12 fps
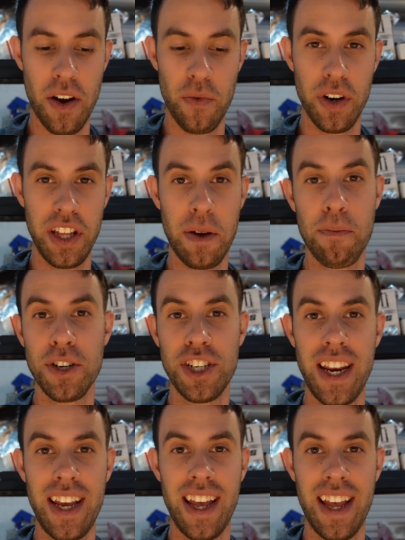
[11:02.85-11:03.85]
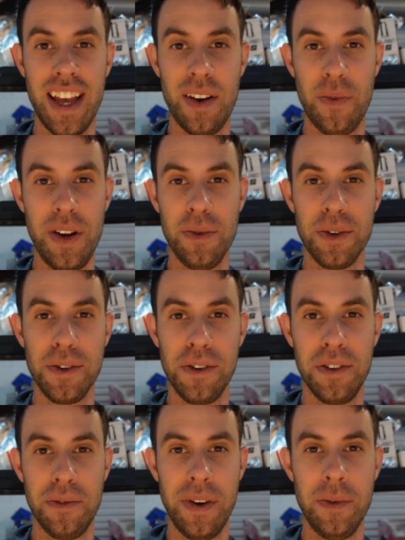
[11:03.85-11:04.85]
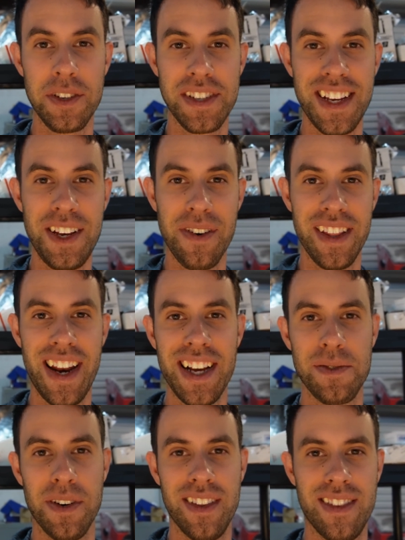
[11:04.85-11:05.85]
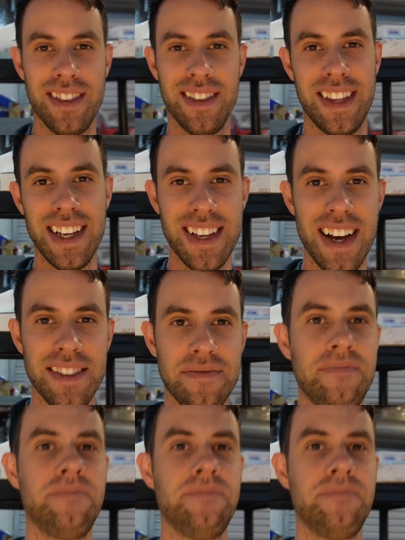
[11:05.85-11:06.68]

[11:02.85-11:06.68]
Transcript: Really appreciate it, and we will see you on the next one. Thanks, guys.